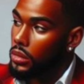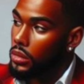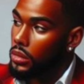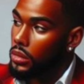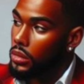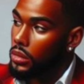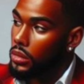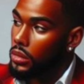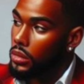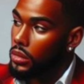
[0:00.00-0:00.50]

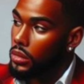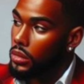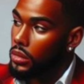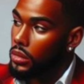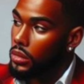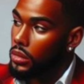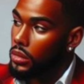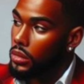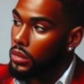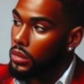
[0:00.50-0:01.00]

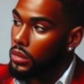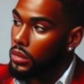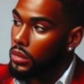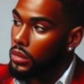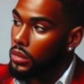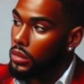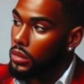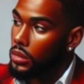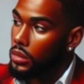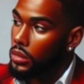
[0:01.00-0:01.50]

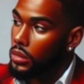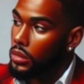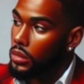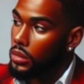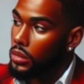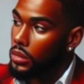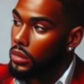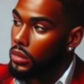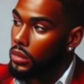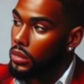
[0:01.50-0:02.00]

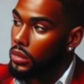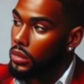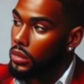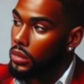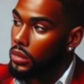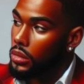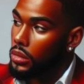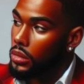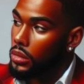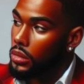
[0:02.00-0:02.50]

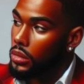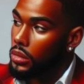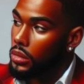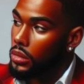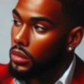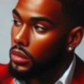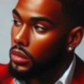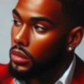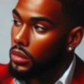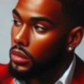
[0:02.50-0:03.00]

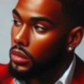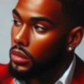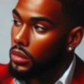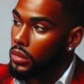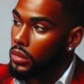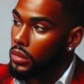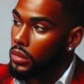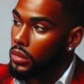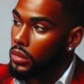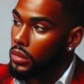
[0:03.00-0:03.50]

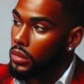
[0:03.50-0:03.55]
The face doesn't move, so there is nothing to read.